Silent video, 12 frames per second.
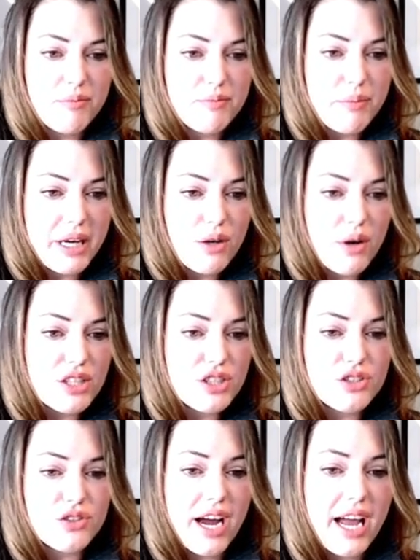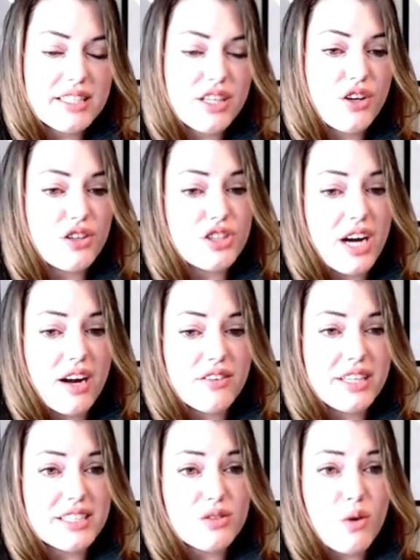Big questions. Try asking your child
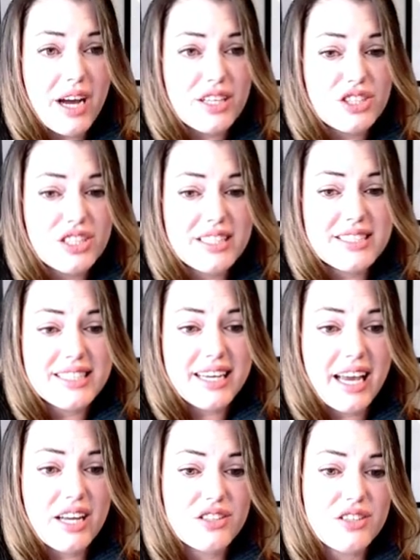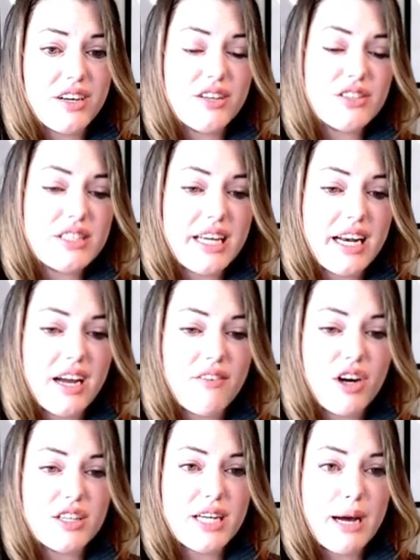these questions to gauge their understanding of
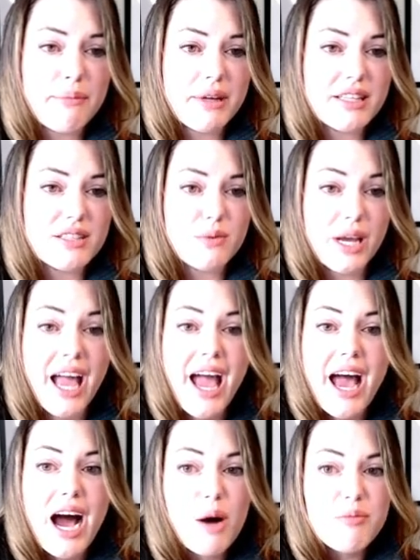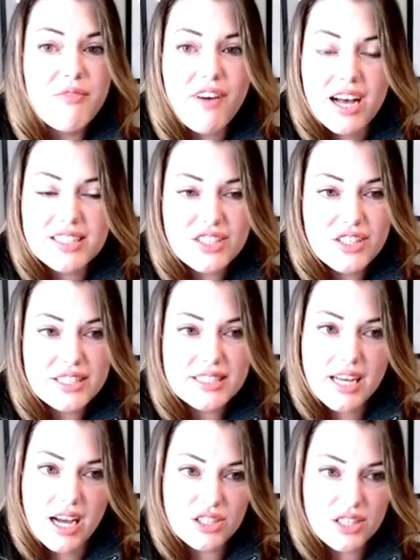our topic this week. Help foster
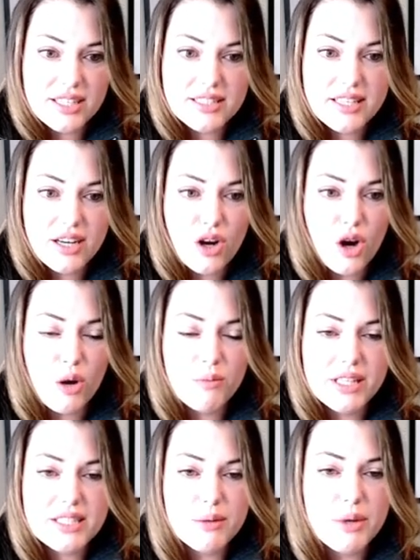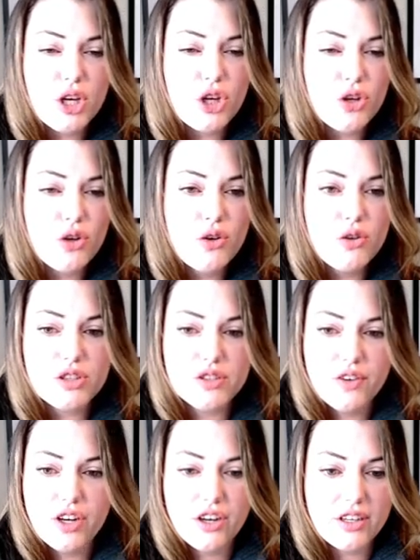discussions at home. That's going to be huge
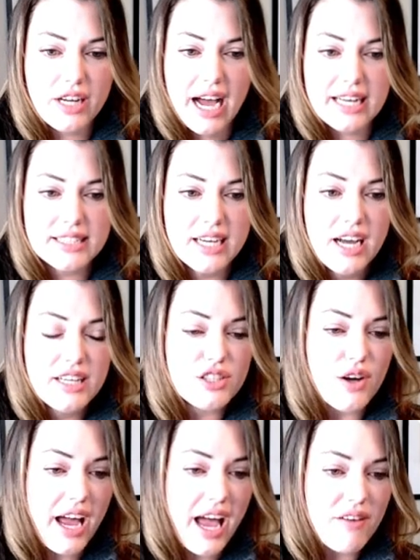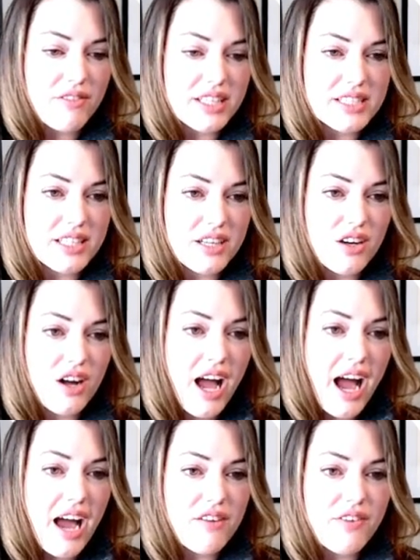for your class. So I have these
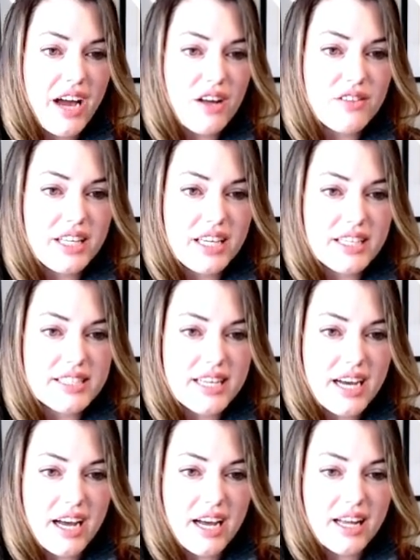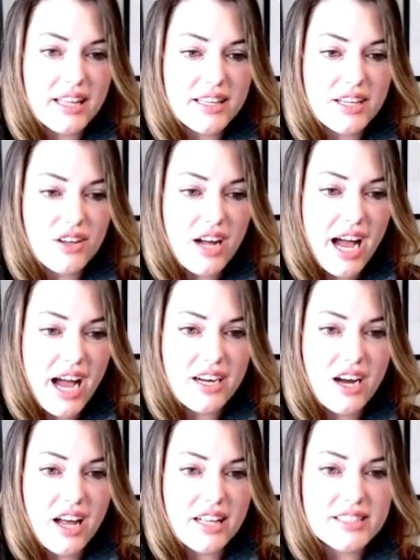I found these little
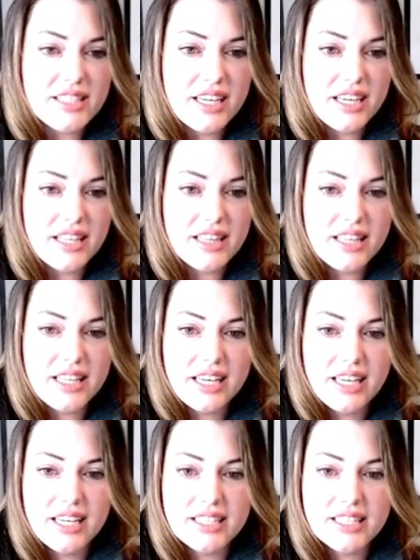icons in the